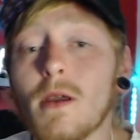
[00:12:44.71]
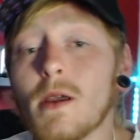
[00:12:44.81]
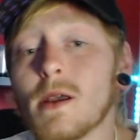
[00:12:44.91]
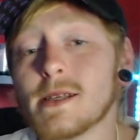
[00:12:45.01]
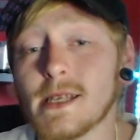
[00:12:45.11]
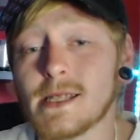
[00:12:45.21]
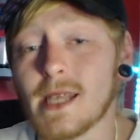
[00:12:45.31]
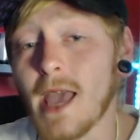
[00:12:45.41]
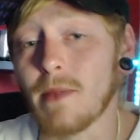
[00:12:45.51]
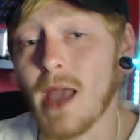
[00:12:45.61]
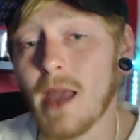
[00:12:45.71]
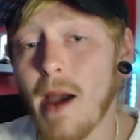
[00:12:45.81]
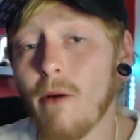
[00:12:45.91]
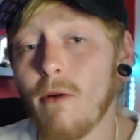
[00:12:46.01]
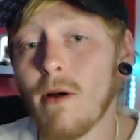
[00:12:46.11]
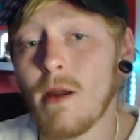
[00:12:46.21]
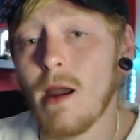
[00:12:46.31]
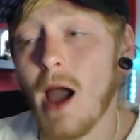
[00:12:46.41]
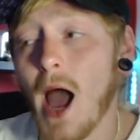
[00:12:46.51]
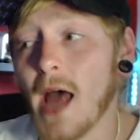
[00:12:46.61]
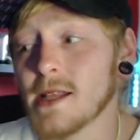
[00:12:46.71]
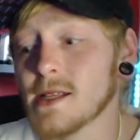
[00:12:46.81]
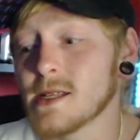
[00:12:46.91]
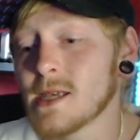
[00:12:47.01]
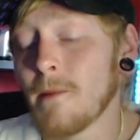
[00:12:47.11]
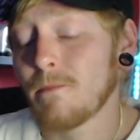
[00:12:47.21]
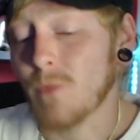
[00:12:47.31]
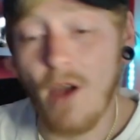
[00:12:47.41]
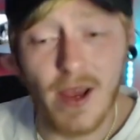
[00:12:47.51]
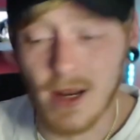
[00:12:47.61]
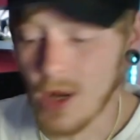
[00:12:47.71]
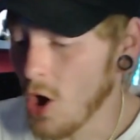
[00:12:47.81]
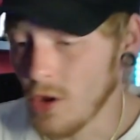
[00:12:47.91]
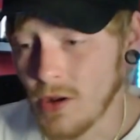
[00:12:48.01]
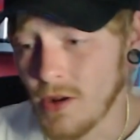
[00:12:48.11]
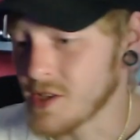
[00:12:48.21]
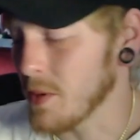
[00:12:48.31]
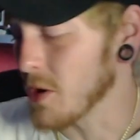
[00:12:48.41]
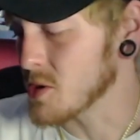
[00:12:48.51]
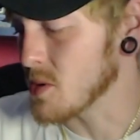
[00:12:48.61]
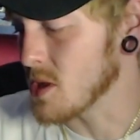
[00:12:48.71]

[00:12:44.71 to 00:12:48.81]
since the game came out. And I've had a lot on, to be honest with you.